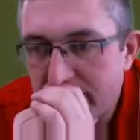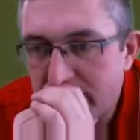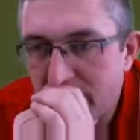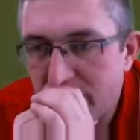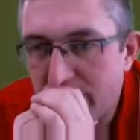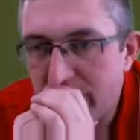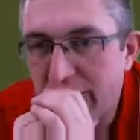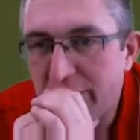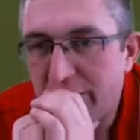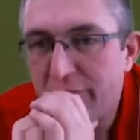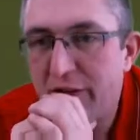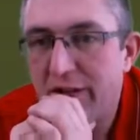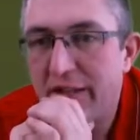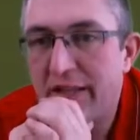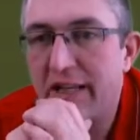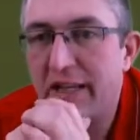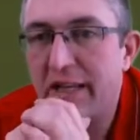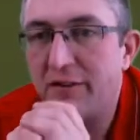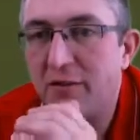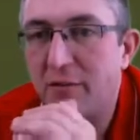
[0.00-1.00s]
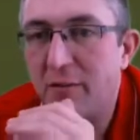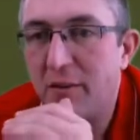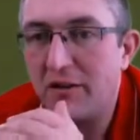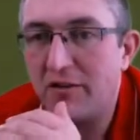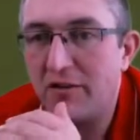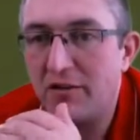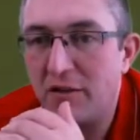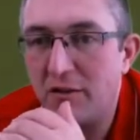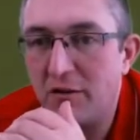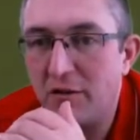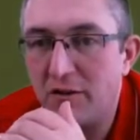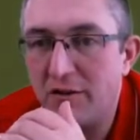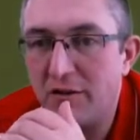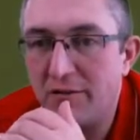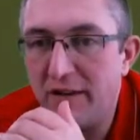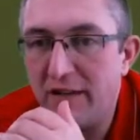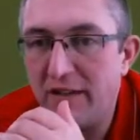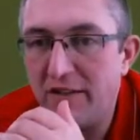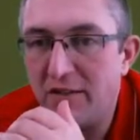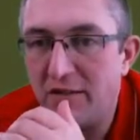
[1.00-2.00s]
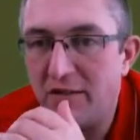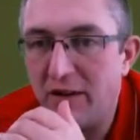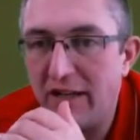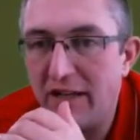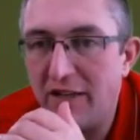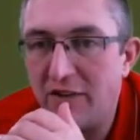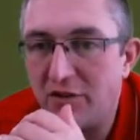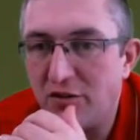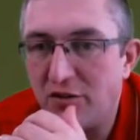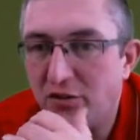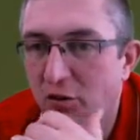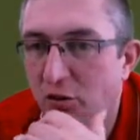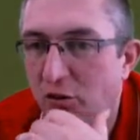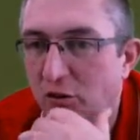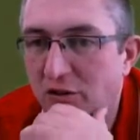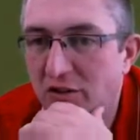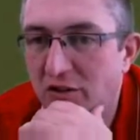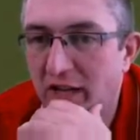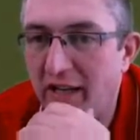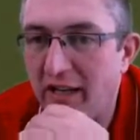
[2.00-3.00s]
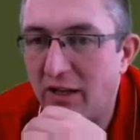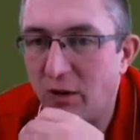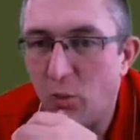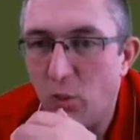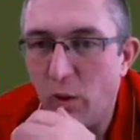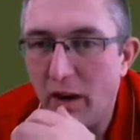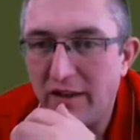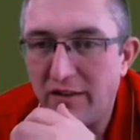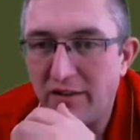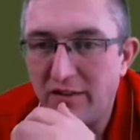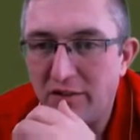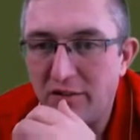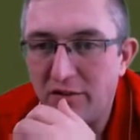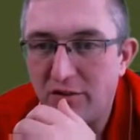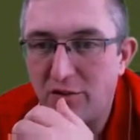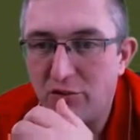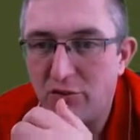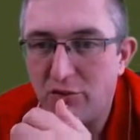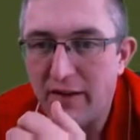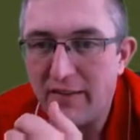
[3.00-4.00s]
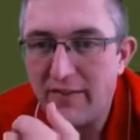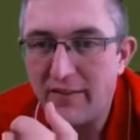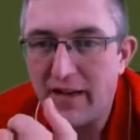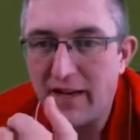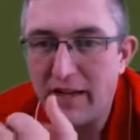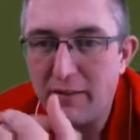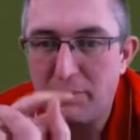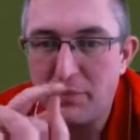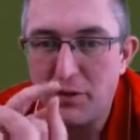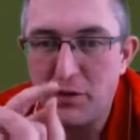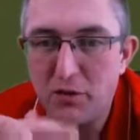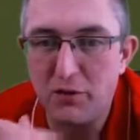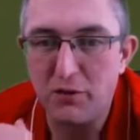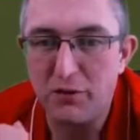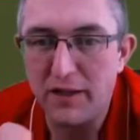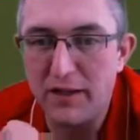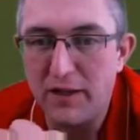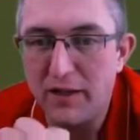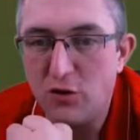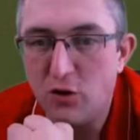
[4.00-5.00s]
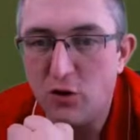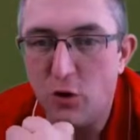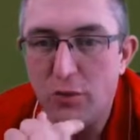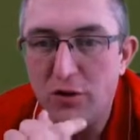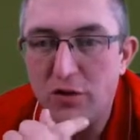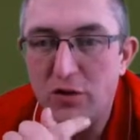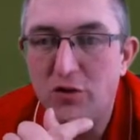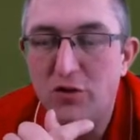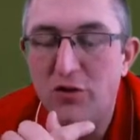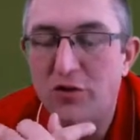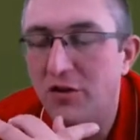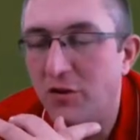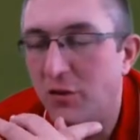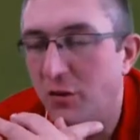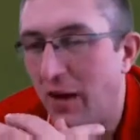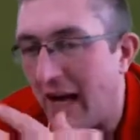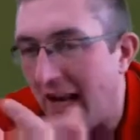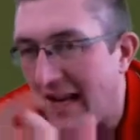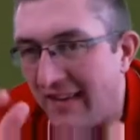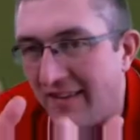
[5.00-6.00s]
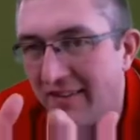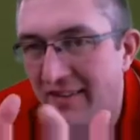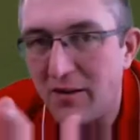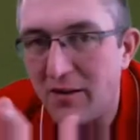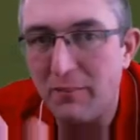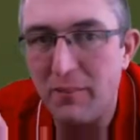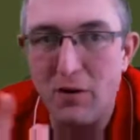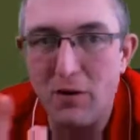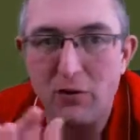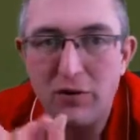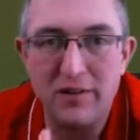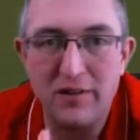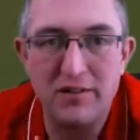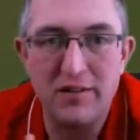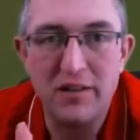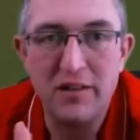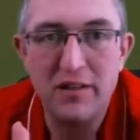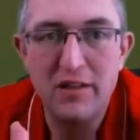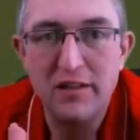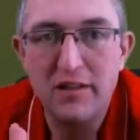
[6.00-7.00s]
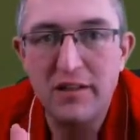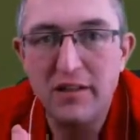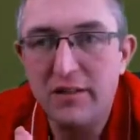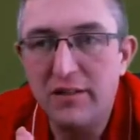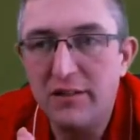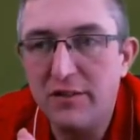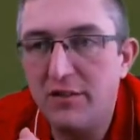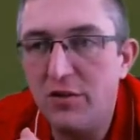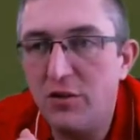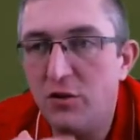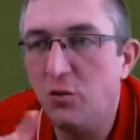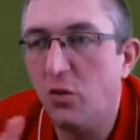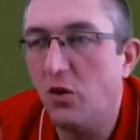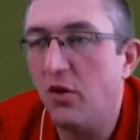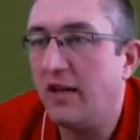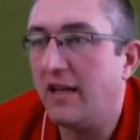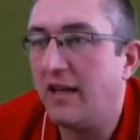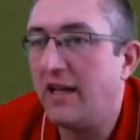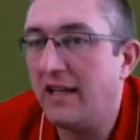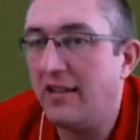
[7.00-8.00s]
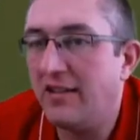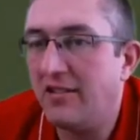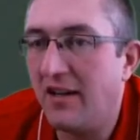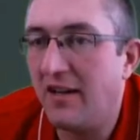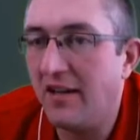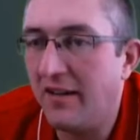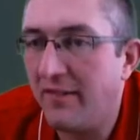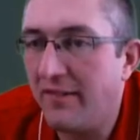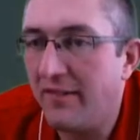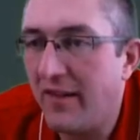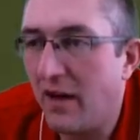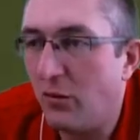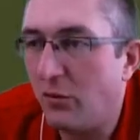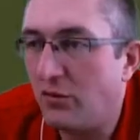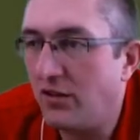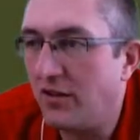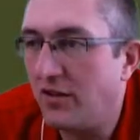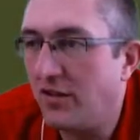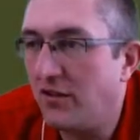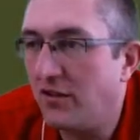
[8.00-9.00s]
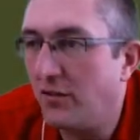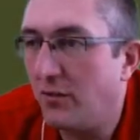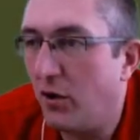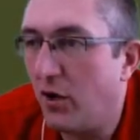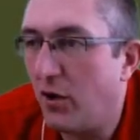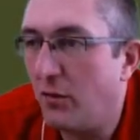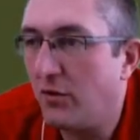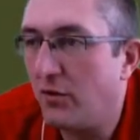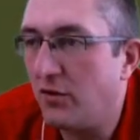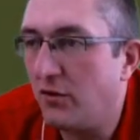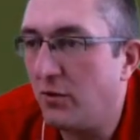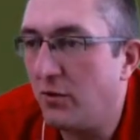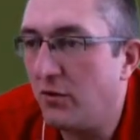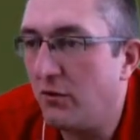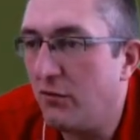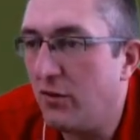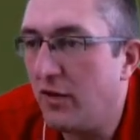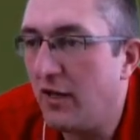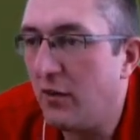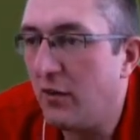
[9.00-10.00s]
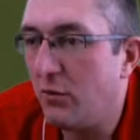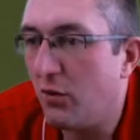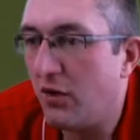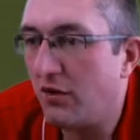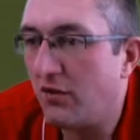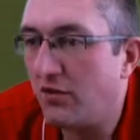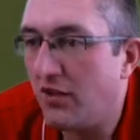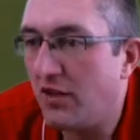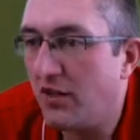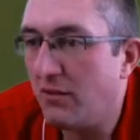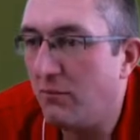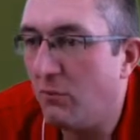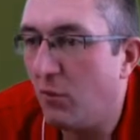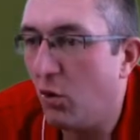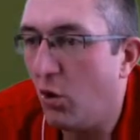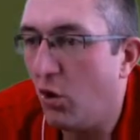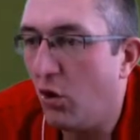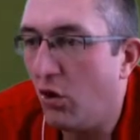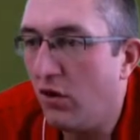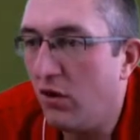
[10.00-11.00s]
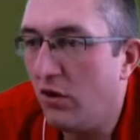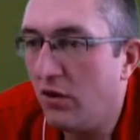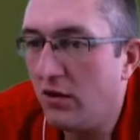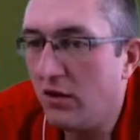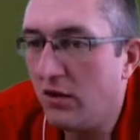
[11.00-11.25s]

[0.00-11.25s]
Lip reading: Great free kick from Askew. The defensive line just so static. White just ran the line beautifully, and Norman couldn't do anything about it. 2-1 to Gateshead, and that was a disappointment. So we really want to see more